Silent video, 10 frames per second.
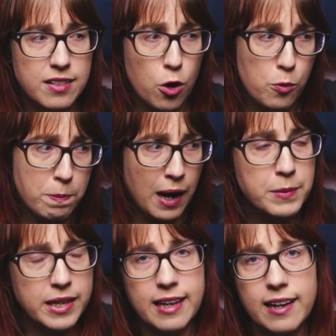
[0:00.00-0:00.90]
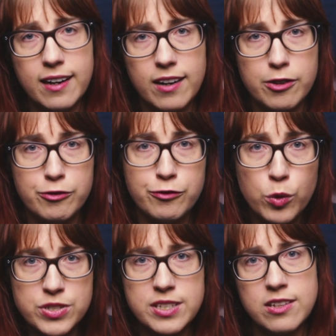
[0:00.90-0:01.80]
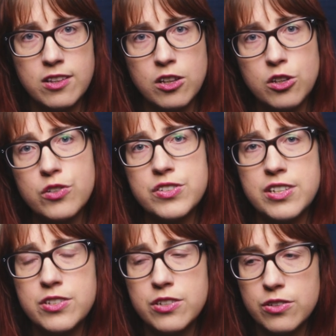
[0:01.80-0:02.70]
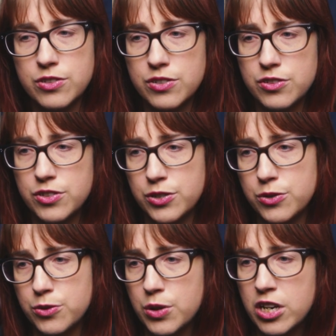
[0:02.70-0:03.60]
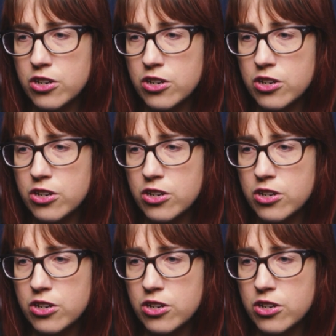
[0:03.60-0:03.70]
Obamacare forcing the Little Sisters to